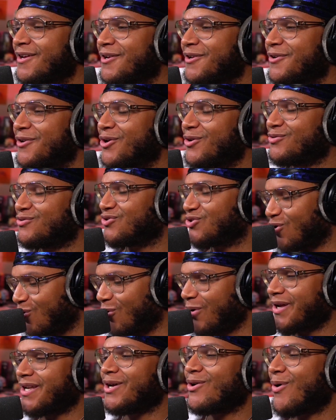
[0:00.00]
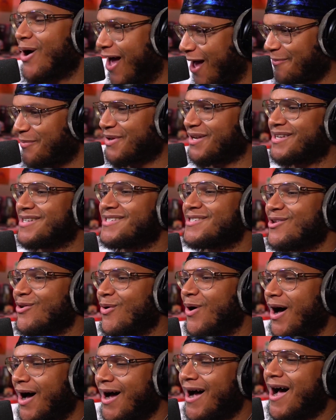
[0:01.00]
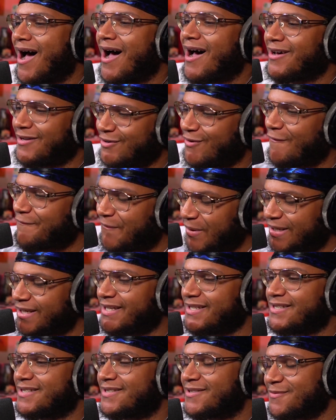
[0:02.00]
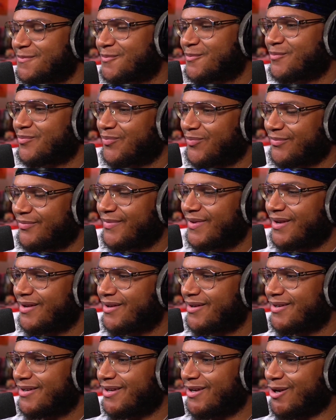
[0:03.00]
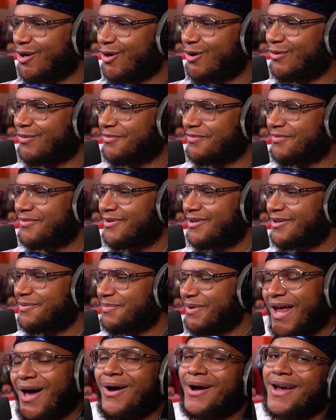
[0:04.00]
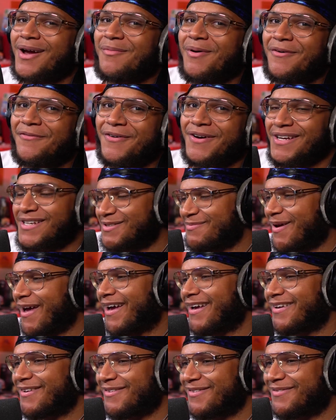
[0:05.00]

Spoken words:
No joy, no happiness, no ha ha, no funnies. You know? But now I got my funnies back.